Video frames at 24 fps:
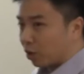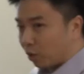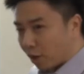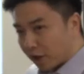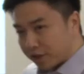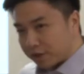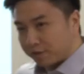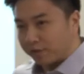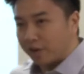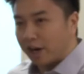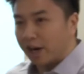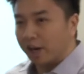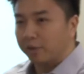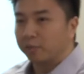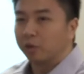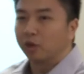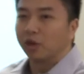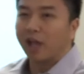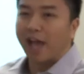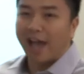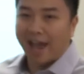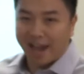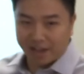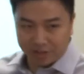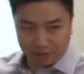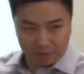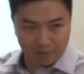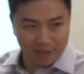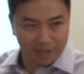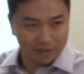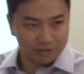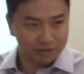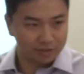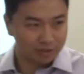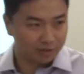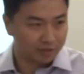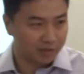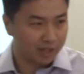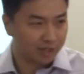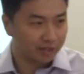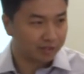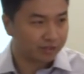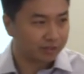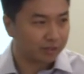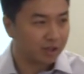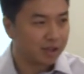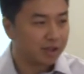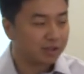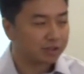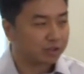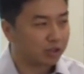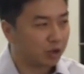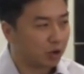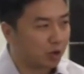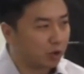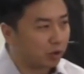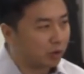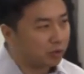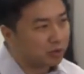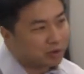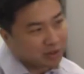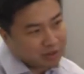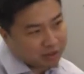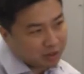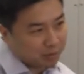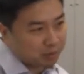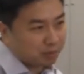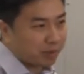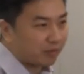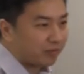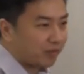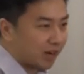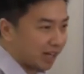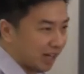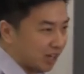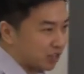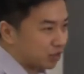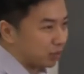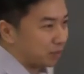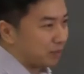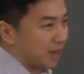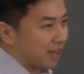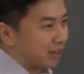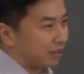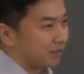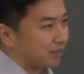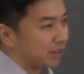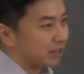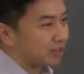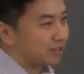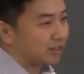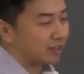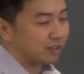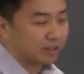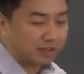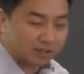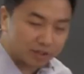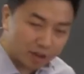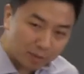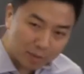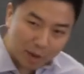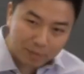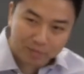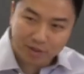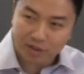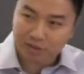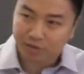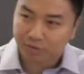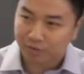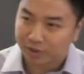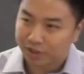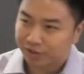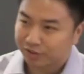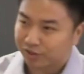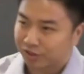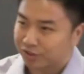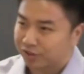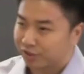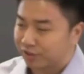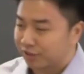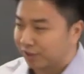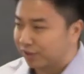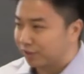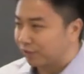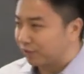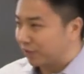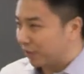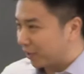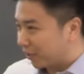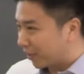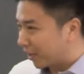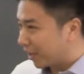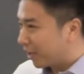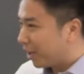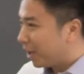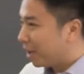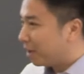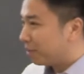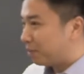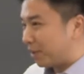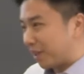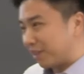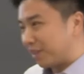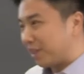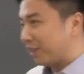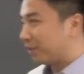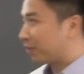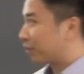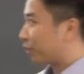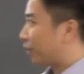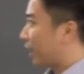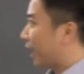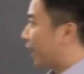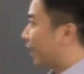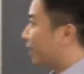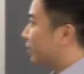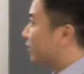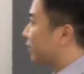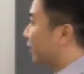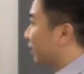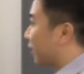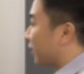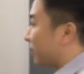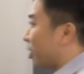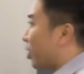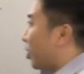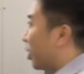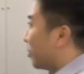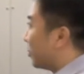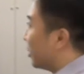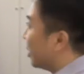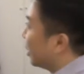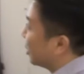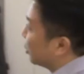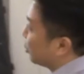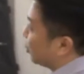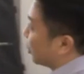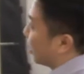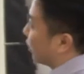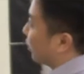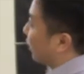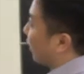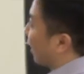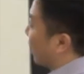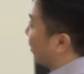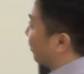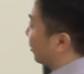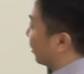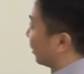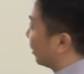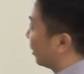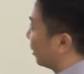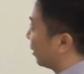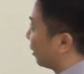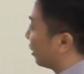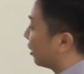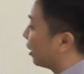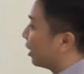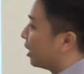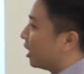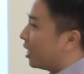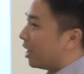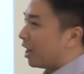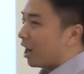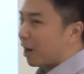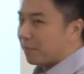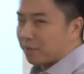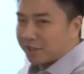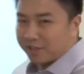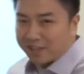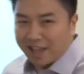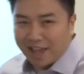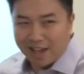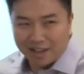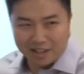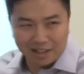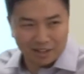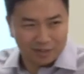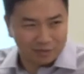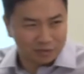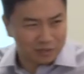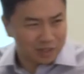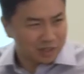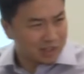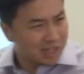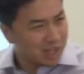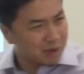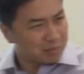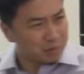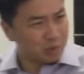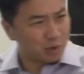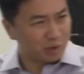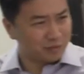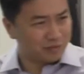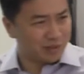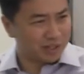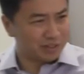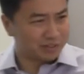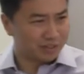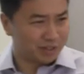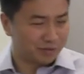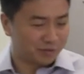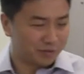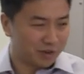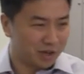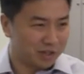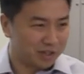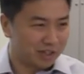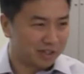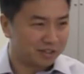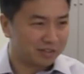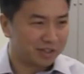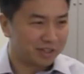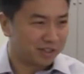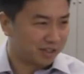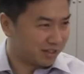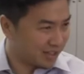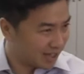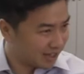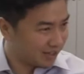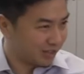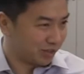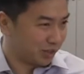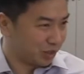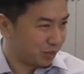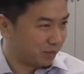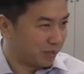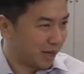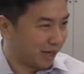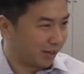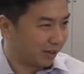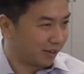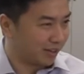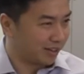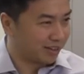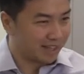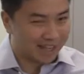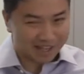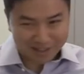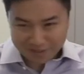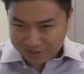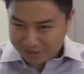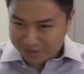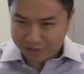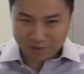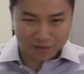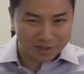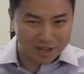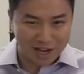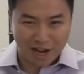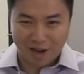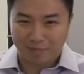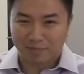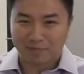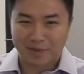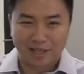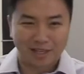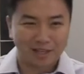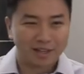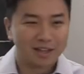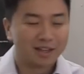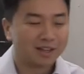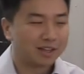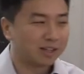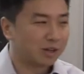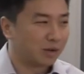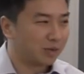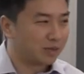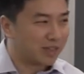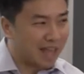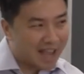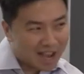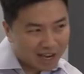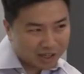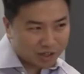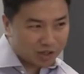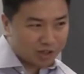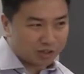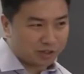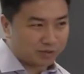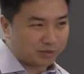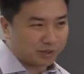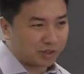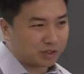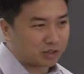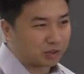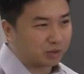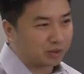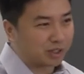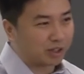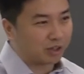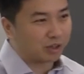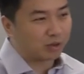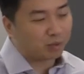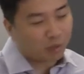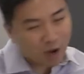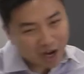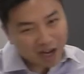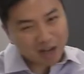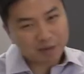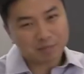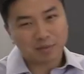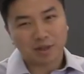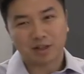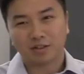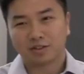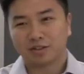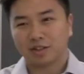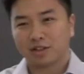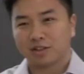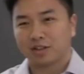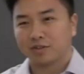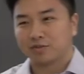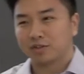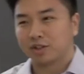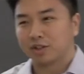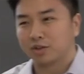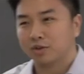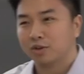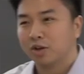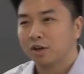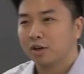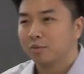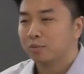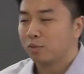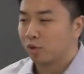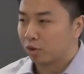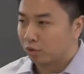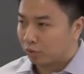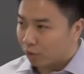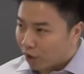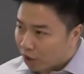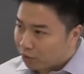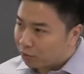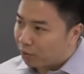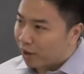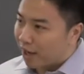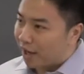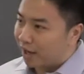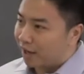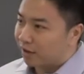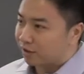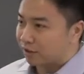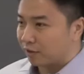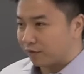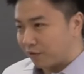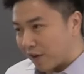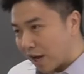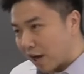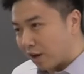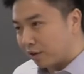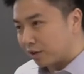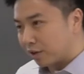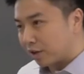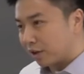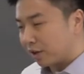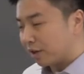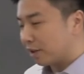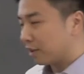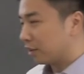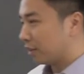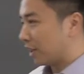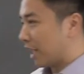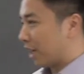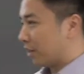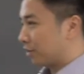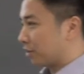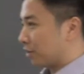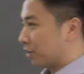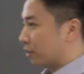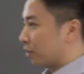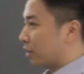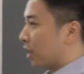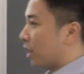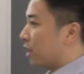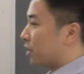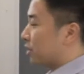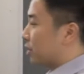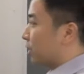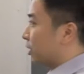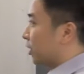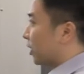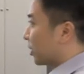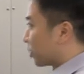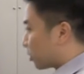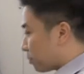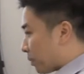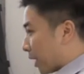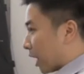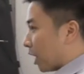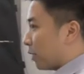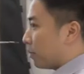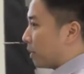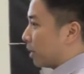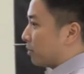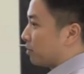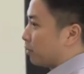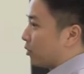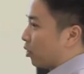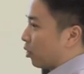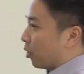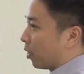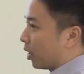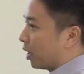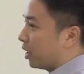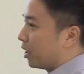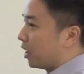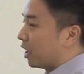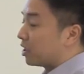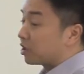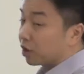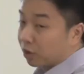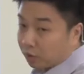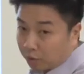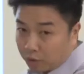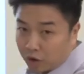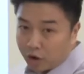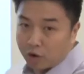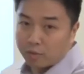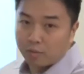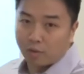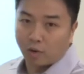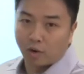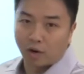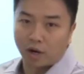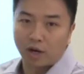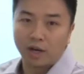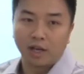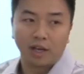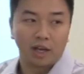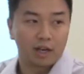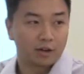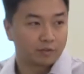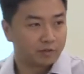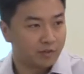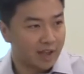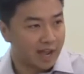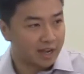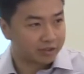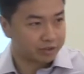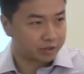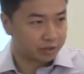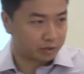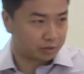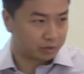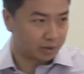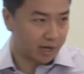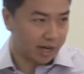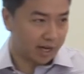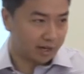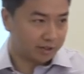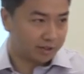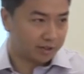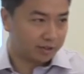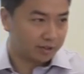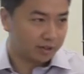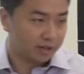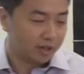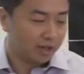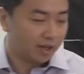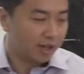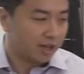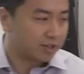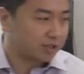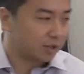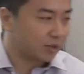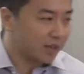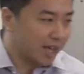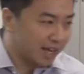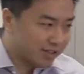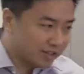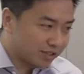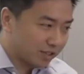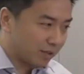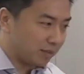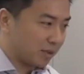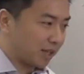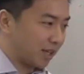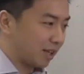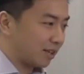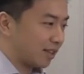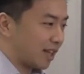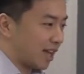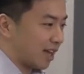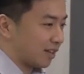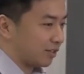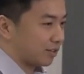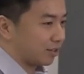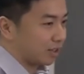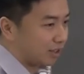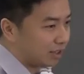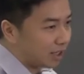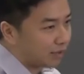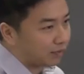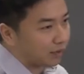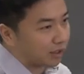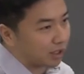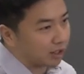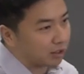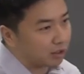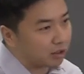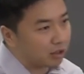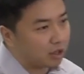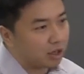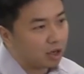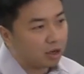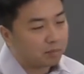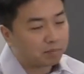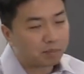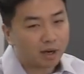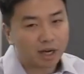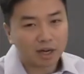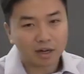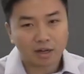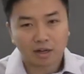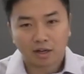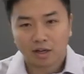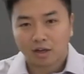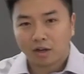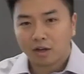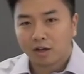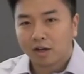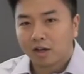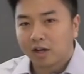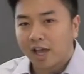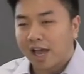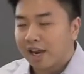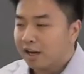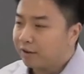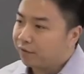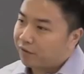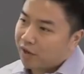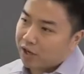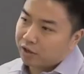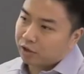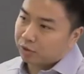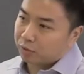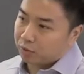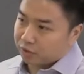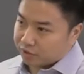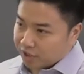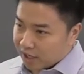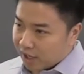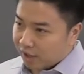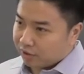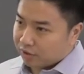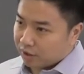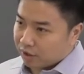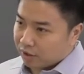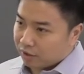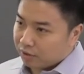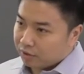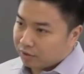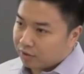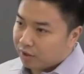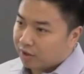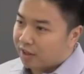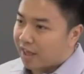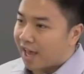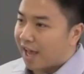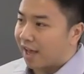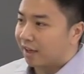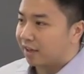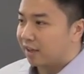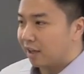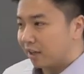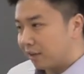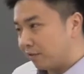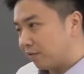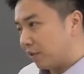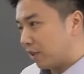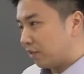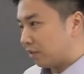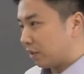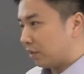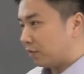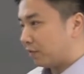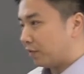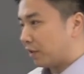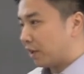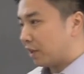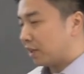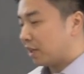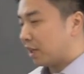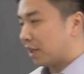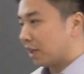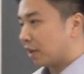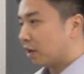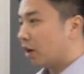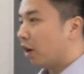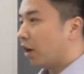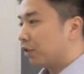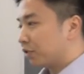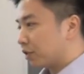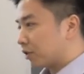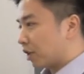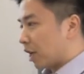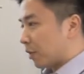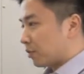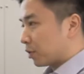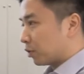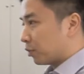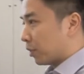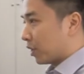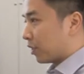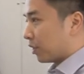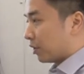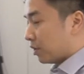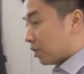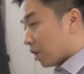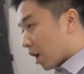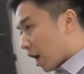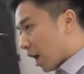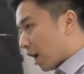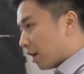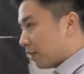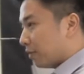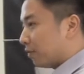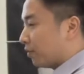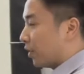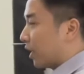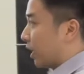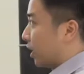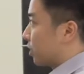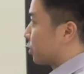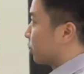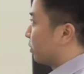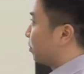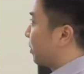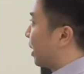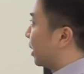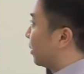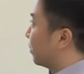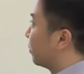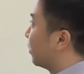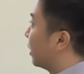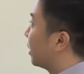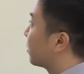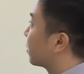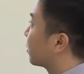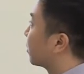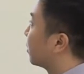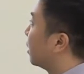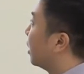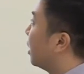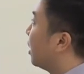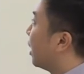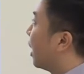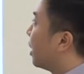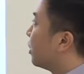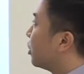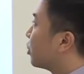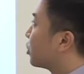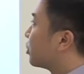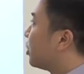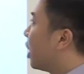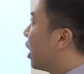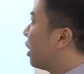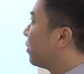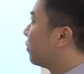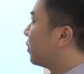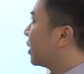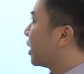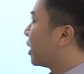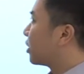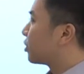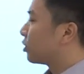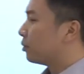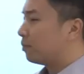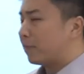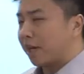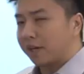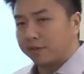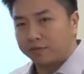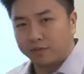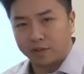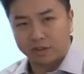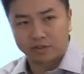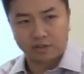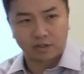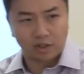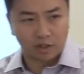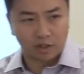quantifiable aspects of this, so the financial benefits. And to sum up this research in just a very pithy phrase, and I know I'm generalizing here, um, it's that if you get more VC funding, then you tend to do better. And that should not be you know, that controversial here. Why? Because it gives you more runway as a founder, it allows you to experiment more and to grow more at a faster rate. And so that's something that's significant. But any founder will tell you that getting VC funding also comes with non-financial benefits. And those non-financial benefits